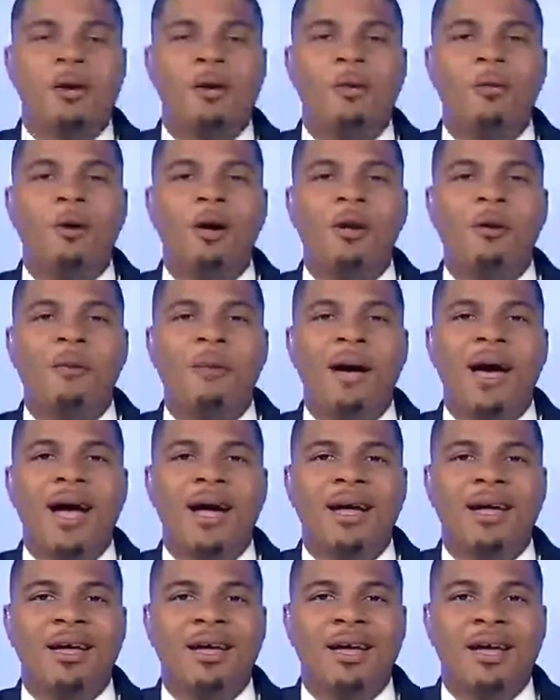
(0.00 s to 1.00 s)
Welcome
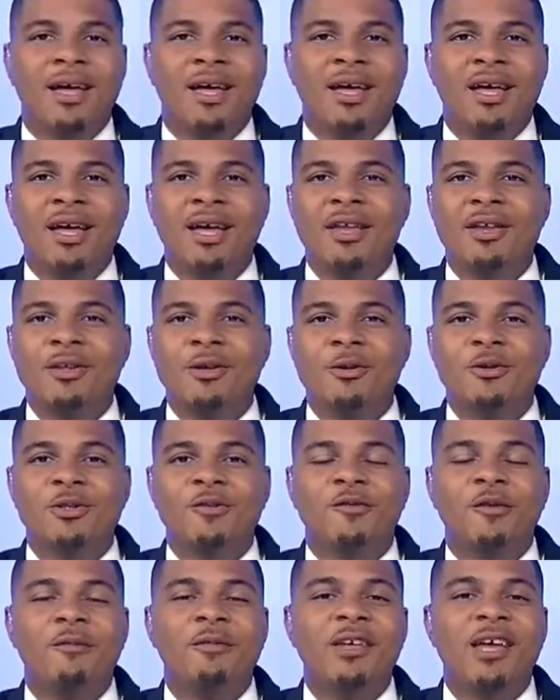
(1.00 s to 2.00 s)
back. In news
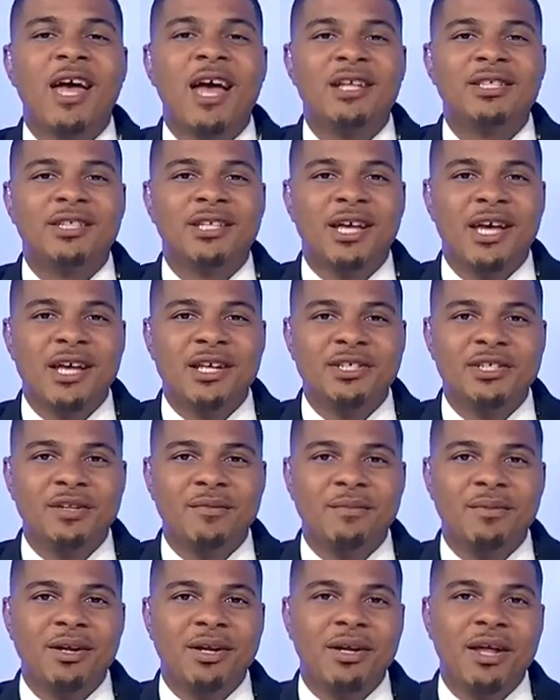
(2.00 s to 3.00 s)
from the
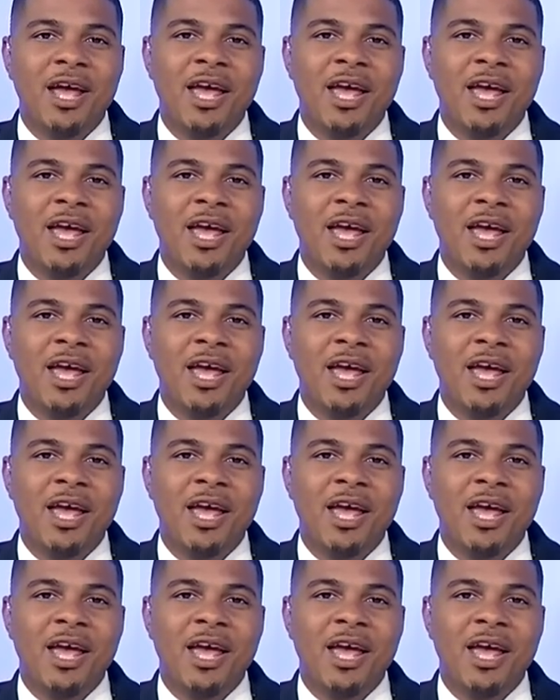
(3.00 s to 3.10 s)
Education Beat,